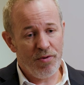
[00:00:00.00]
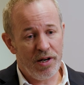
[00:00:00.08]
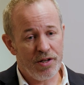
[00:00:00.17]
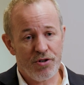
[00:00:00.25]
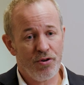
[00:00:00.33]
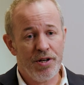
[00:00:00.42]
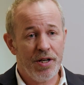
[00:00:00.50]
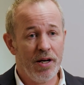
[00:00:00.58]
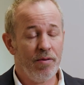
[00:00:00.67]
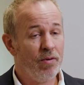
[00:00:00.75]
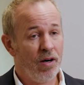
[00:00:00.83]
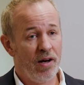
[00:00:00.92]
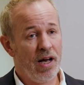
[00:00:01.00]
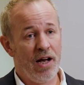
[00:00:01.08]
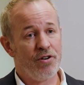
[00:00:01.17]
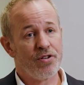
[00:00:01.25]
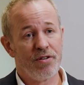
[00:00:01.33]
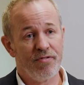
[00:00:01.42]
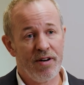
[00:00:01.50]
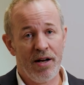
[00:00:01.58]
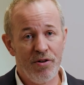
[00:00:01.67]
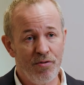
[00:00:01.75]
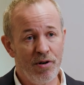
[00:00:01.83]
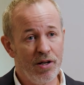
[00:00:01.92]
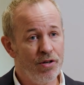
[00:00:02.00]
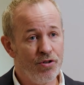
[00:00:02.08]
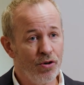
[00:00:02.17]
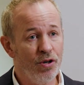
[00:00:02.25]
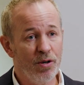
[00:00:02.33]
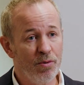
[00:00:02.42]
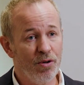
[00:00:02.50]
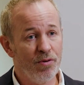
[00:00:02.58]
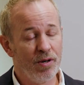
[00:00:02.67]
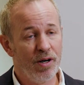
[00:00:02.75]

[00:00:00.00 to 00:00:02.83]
really enjoyed it. I actually found it really enjoyable.